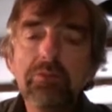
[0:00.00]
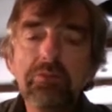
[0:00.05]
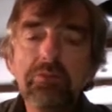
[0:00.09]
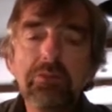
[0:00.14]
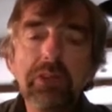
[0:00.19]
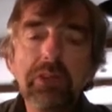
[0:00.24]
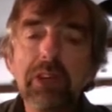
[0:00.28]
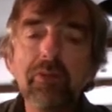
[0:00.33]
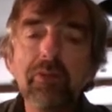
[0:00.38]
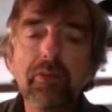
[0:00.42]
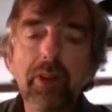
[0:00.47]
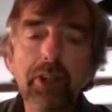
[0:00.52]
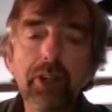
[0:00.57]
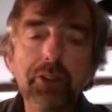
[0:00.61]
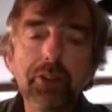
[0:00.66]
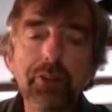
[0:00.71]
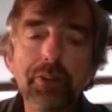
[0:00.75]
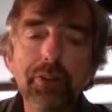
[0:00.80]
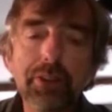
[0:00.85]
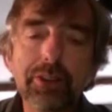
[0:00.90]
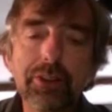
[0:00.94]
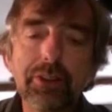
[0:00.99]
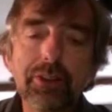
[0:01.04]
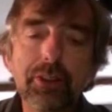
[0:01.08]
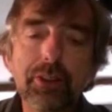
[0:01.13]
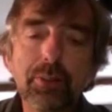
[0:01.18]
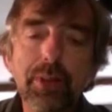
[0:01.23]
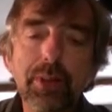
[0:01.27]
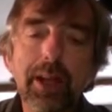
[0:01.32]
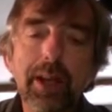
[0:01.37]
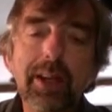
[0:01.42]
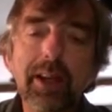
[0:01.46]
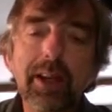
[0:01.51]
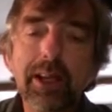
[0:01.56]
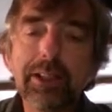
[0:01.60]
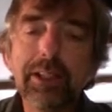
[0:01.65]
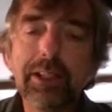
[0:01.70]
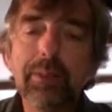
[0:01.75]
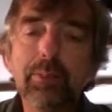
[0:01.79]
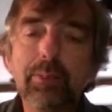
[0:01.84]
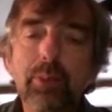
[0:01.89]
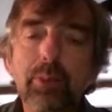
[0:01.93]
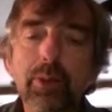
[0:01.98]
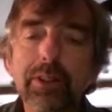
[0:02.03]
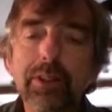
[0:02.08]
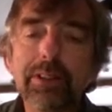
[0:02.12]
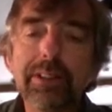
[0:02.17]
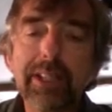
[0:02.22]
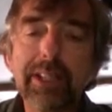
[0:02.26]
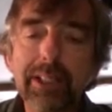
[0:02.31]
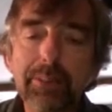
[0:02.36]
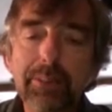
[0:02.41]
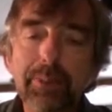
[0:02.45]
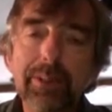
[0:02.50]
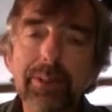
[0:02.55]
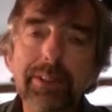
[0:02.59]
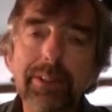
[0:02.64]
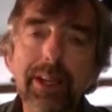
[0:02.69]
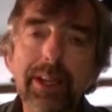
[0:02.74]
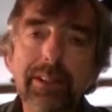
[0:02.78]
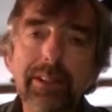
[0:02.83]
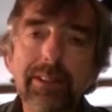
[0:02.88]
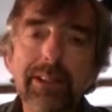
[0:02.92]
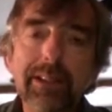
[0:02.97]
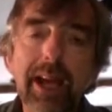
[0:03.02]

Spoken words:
in France, for instance, you pay 19.6%